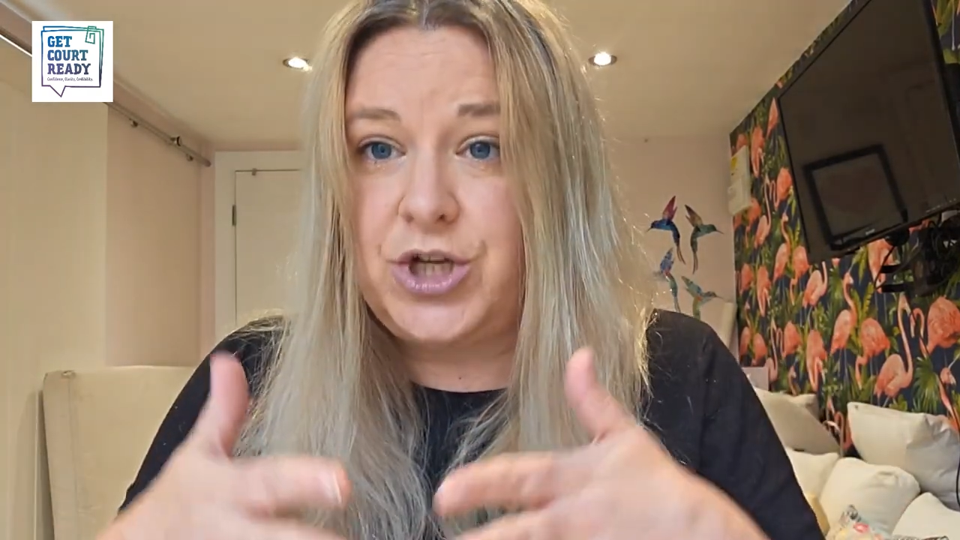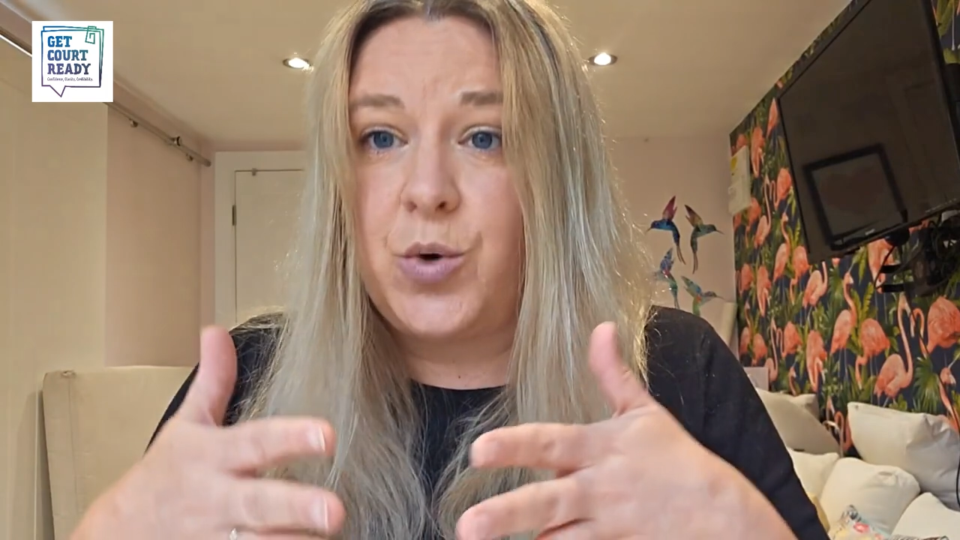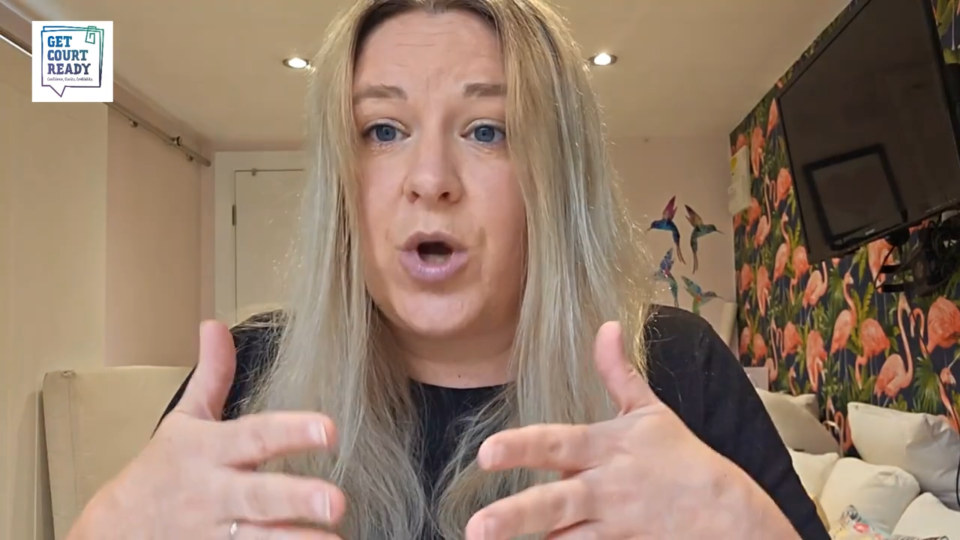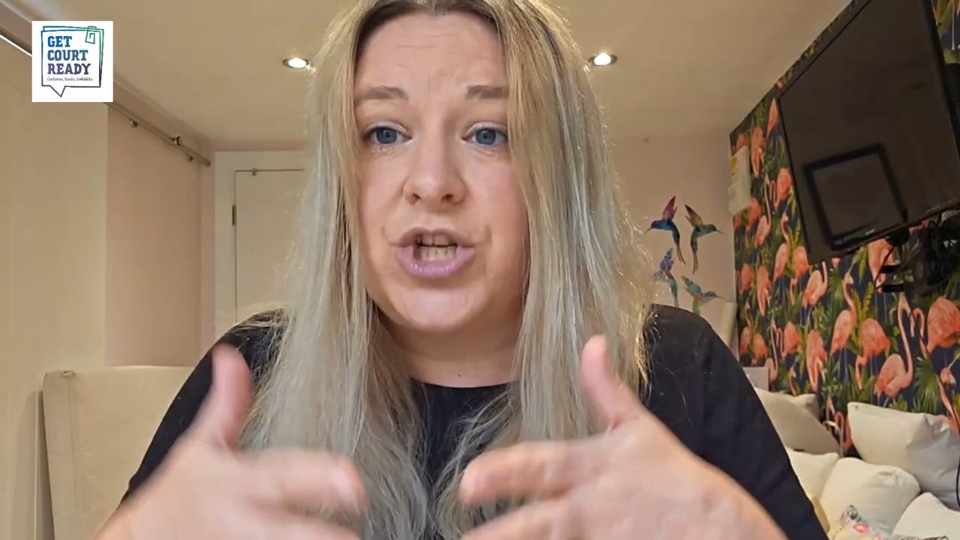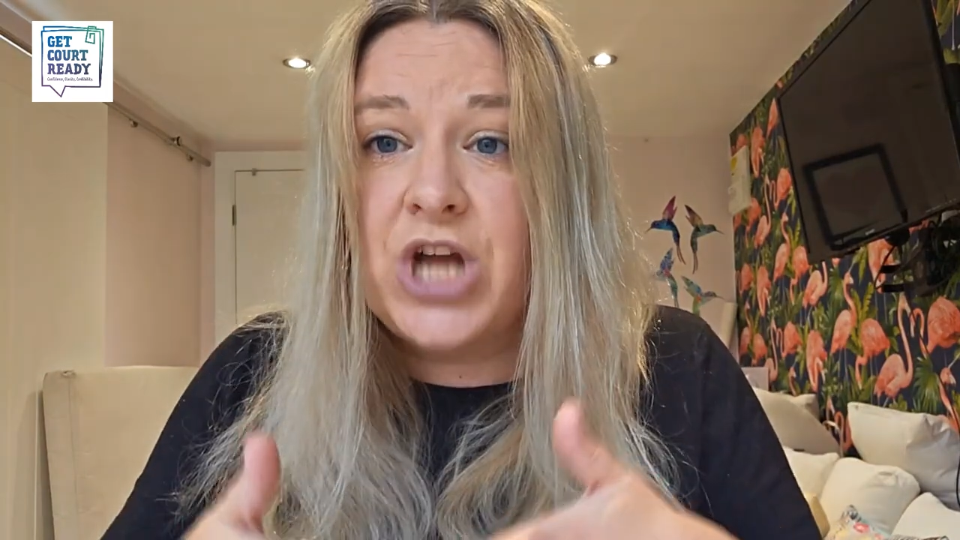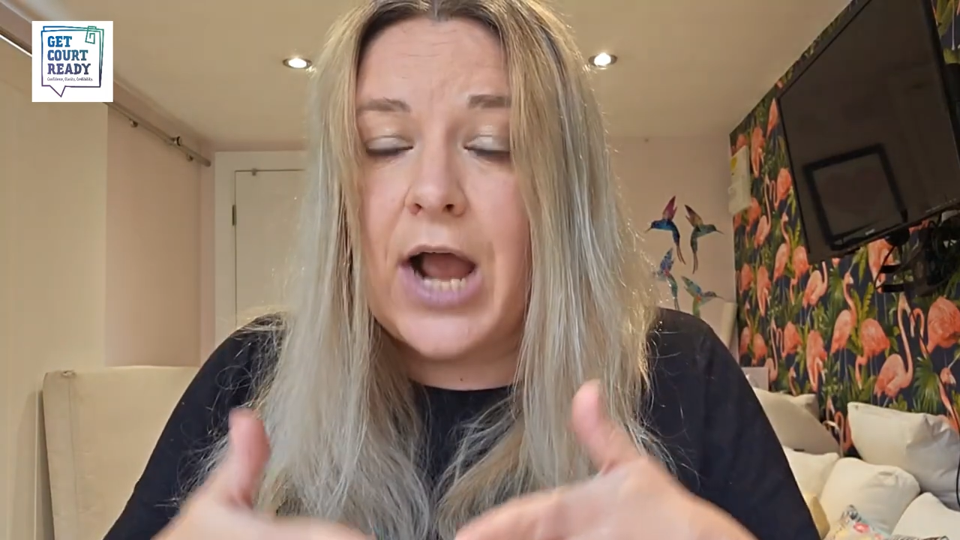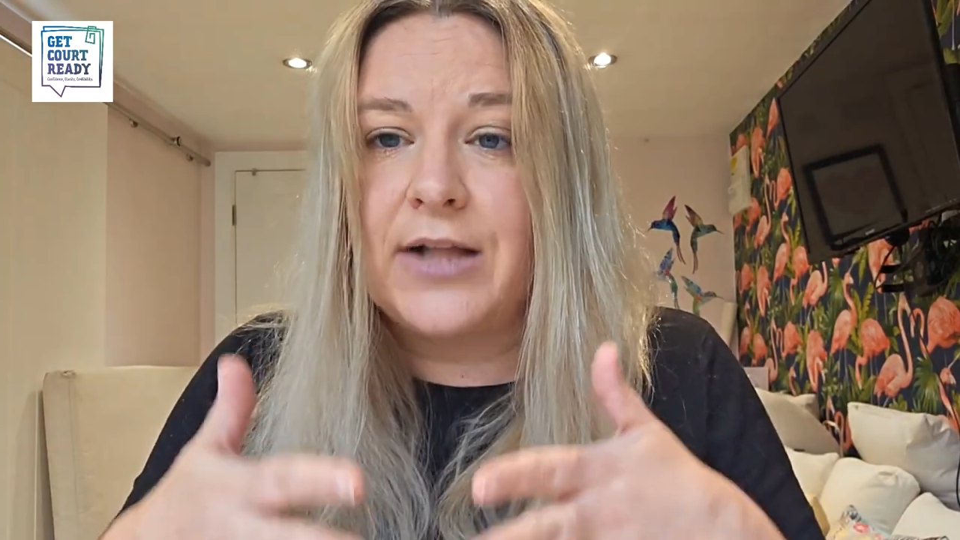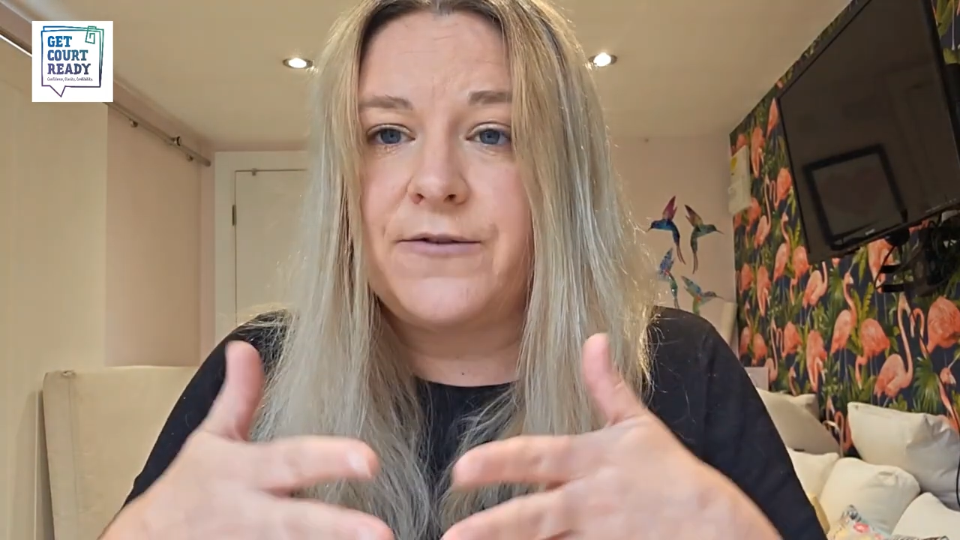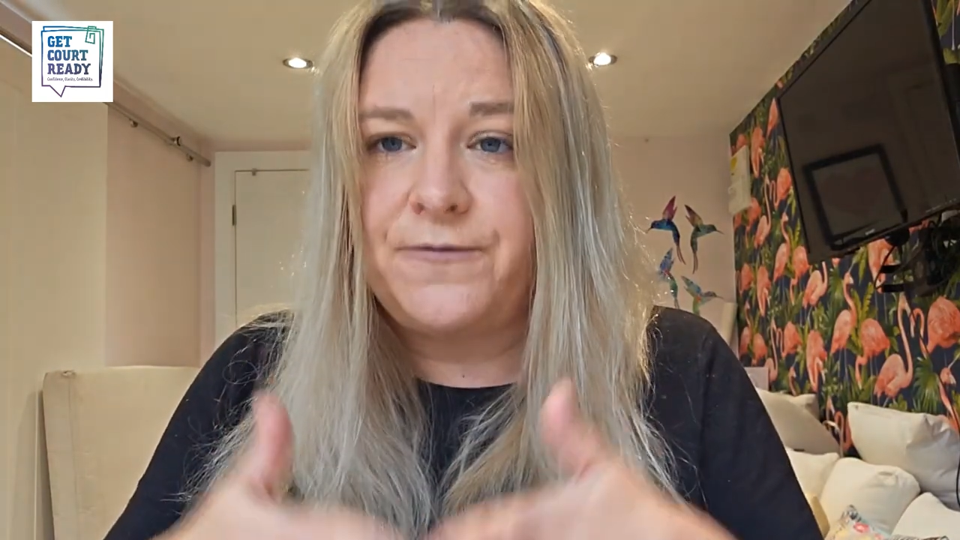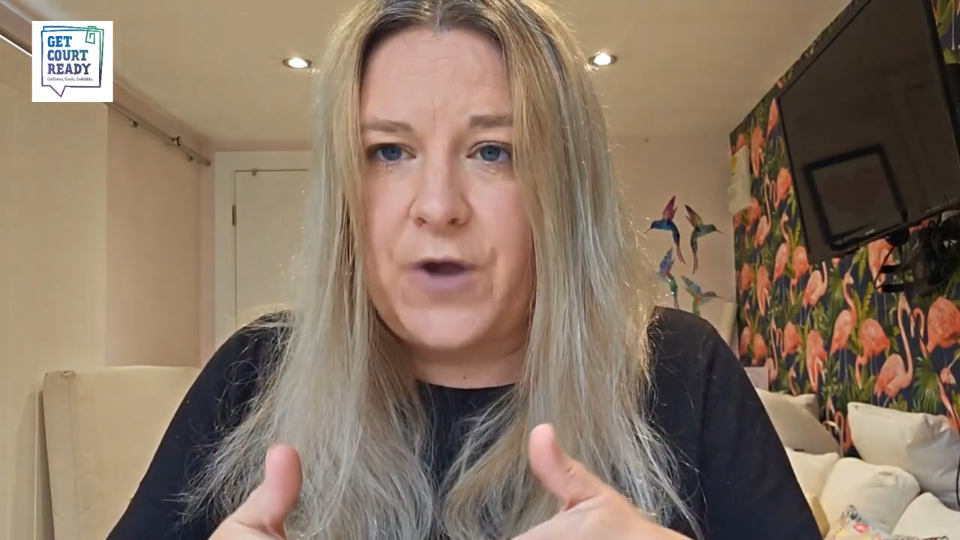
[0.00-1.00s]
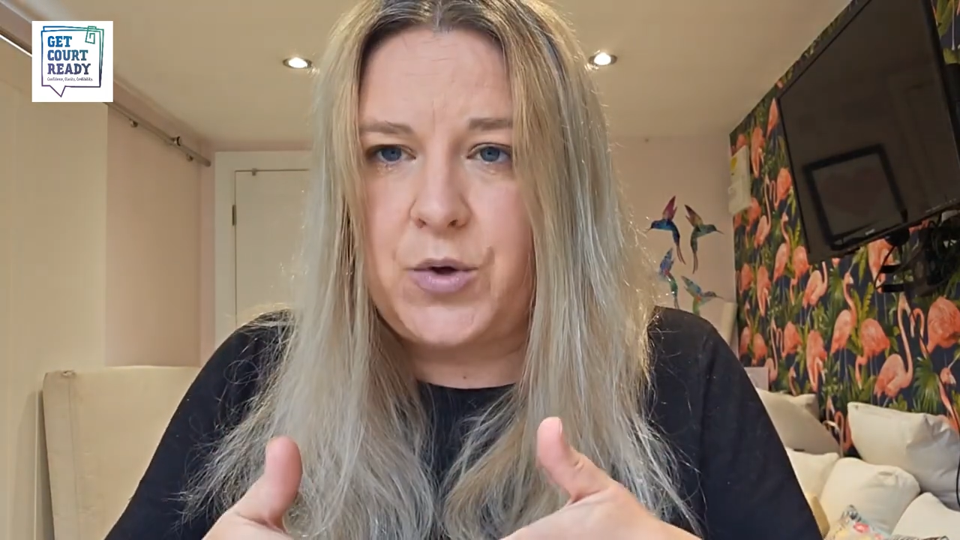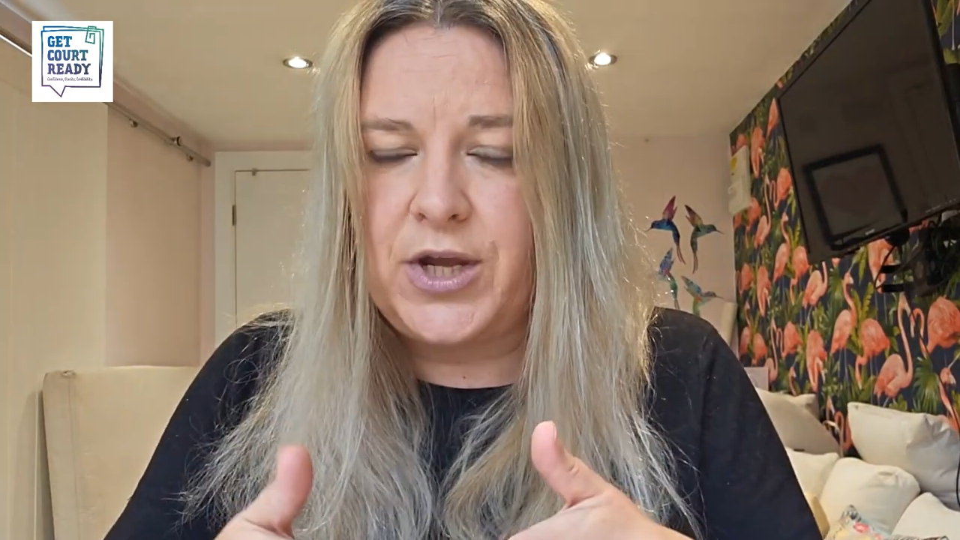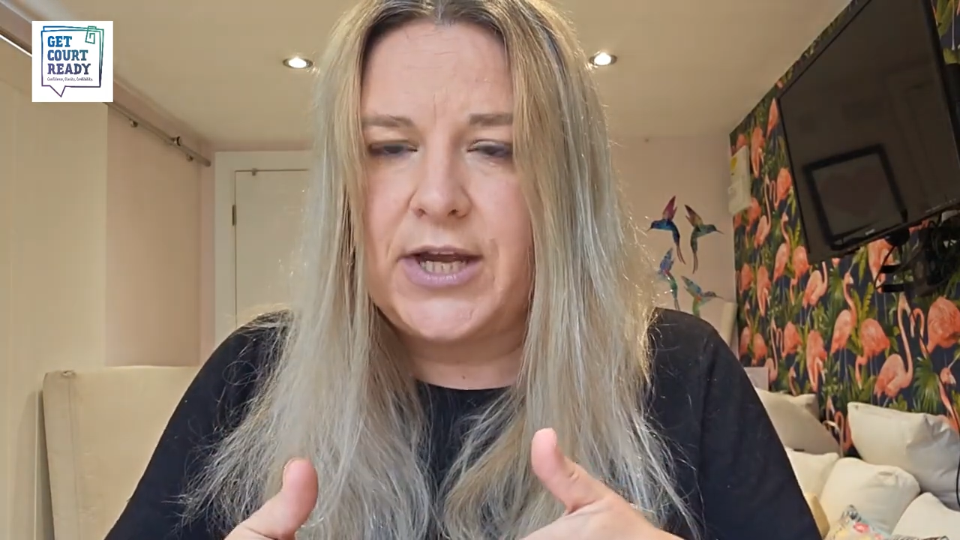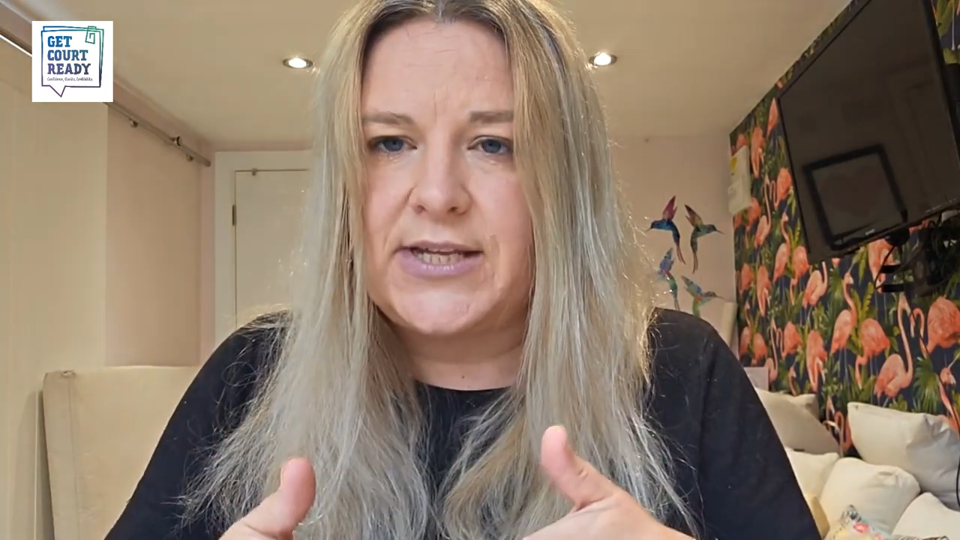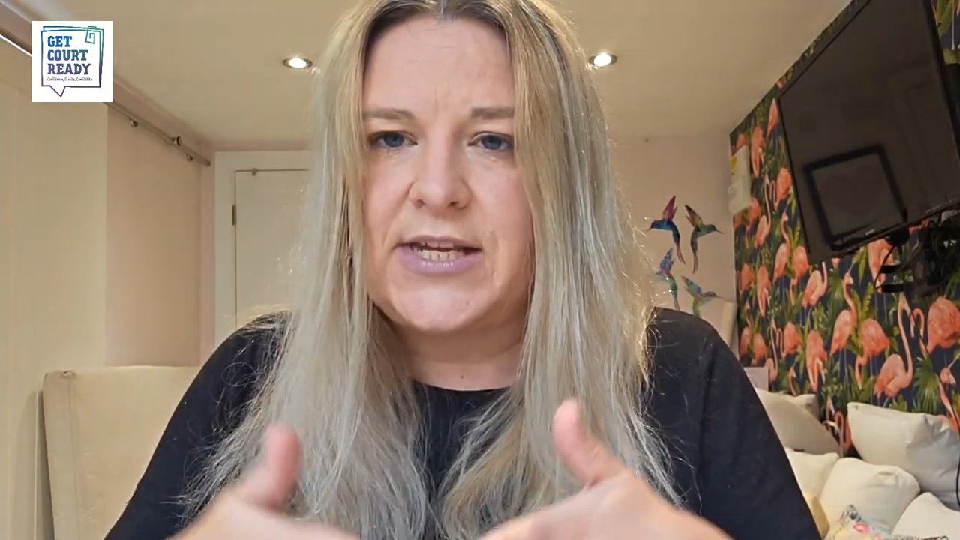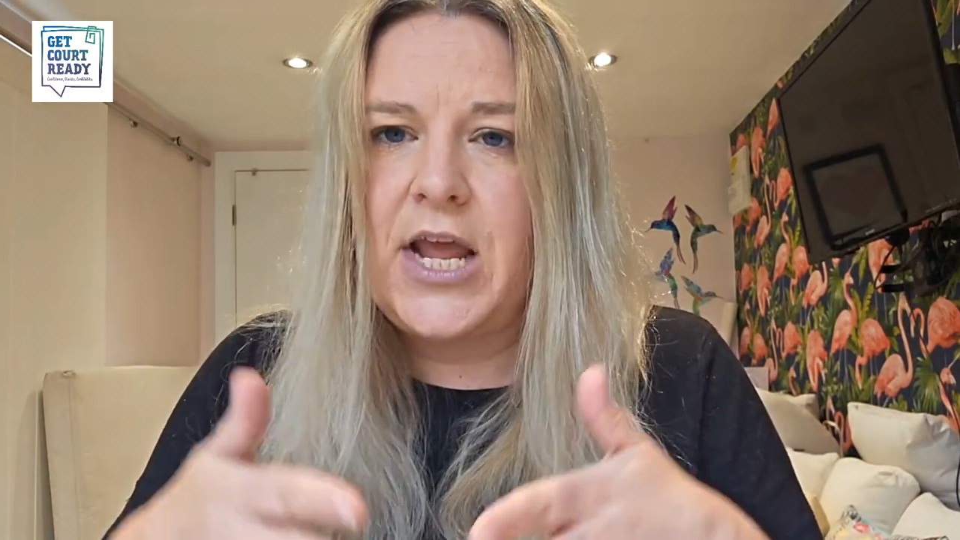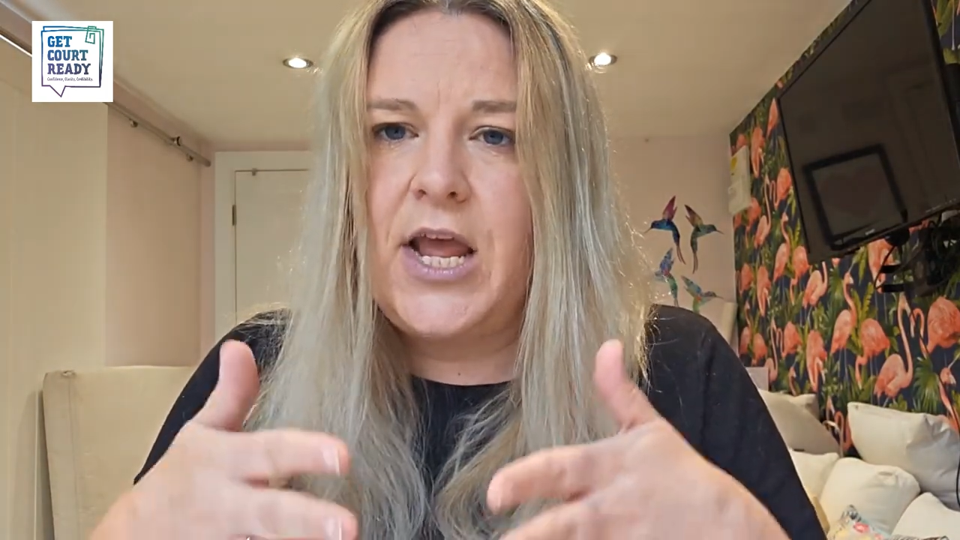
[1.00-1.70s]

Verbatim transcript: You are child-focused.